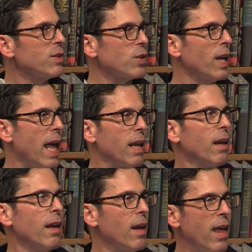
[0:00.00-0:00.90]
thought
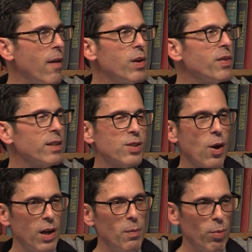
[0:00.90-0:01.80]
everything
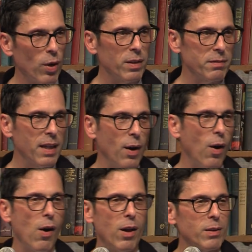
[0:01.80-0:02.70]
started in Brooklyn. That
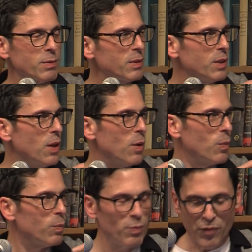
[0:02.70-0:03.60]
all
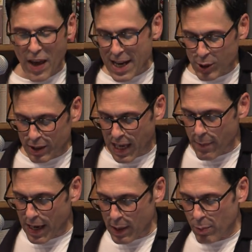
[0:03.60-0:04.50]
fashion
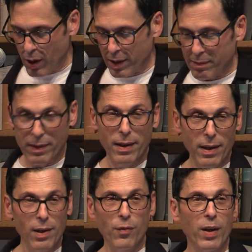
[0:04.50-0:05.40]
came out of Brooklyn.
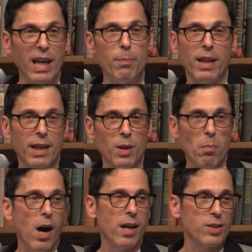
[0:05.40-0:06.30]
Forget about like the
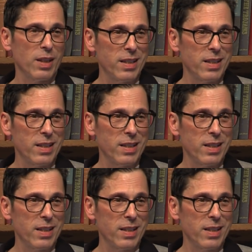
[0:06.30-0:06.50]
mods and